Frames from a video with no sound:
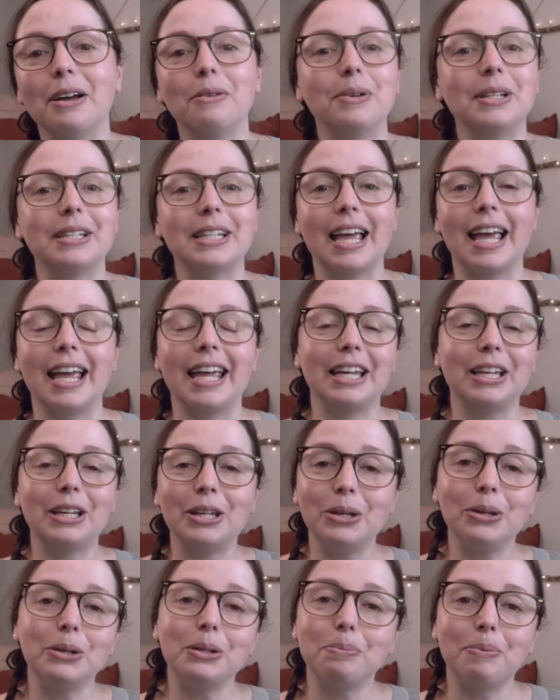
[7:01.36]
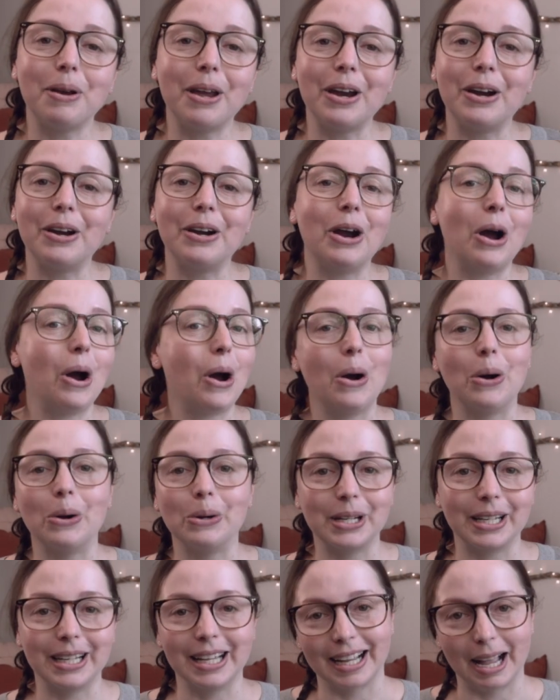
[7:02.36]
with a cute bear
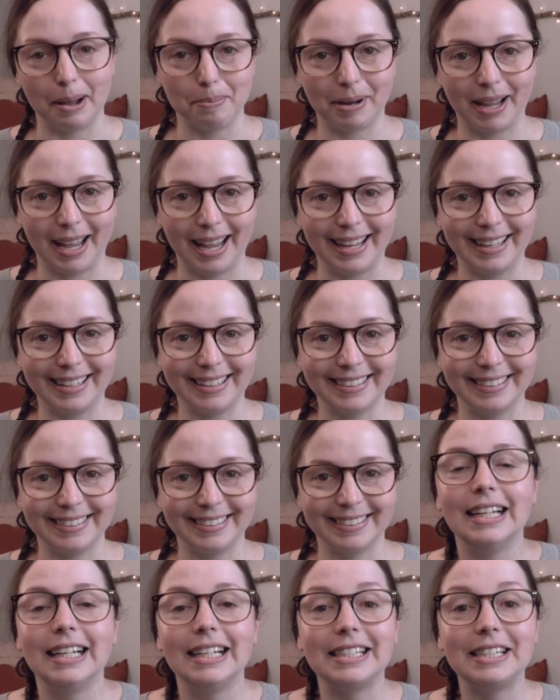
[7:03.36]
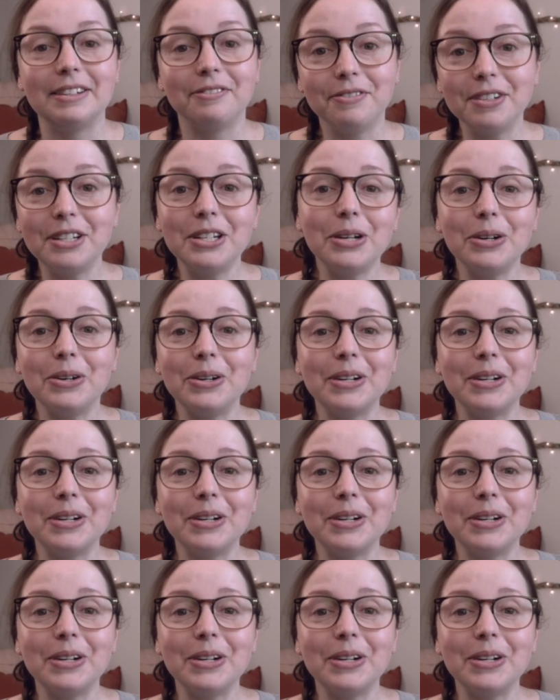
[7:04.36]
holding a cupcake. The video